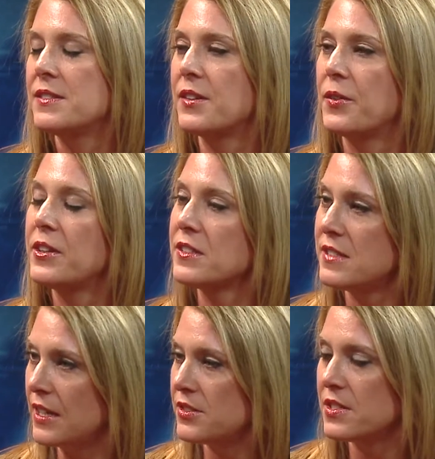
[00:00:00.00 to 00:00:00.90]
So there are
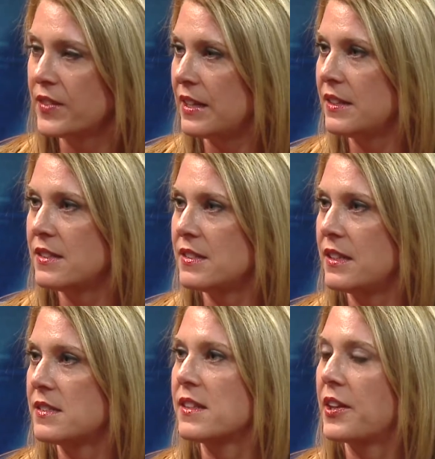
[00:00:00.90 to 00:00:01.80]
stages of kidney
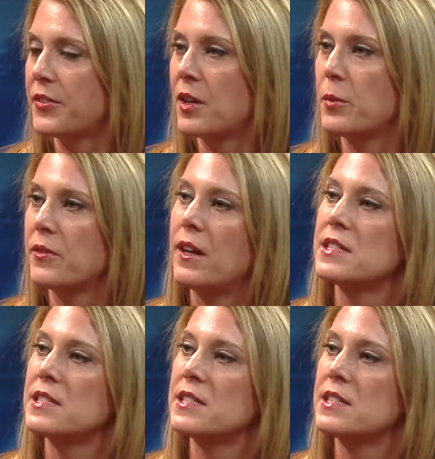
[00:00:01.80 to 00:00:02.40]
disease like there are with